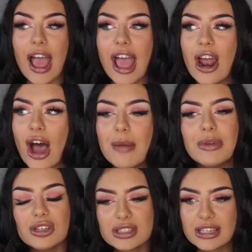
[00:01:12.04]
And I've
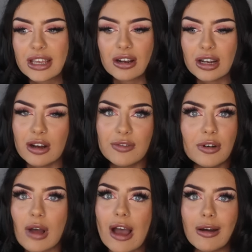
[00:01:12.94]
been using it on and off
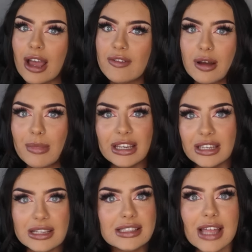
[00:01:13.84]
for however many
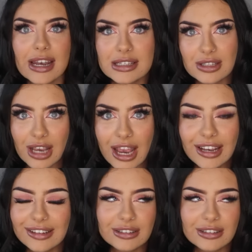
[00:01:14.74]
years that is, okay?